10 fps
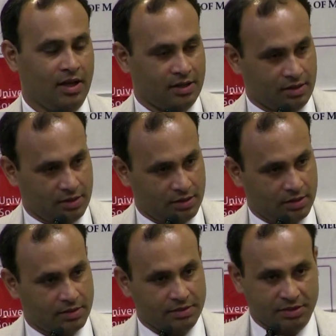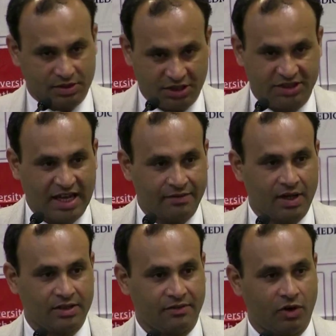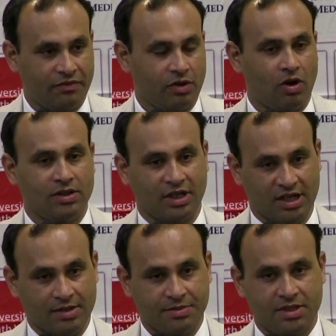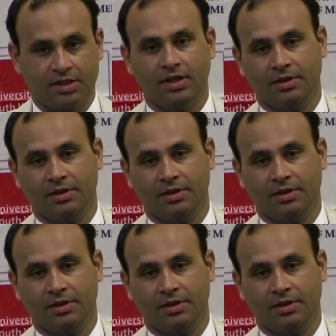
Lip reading: gingiva, that what we call the gums,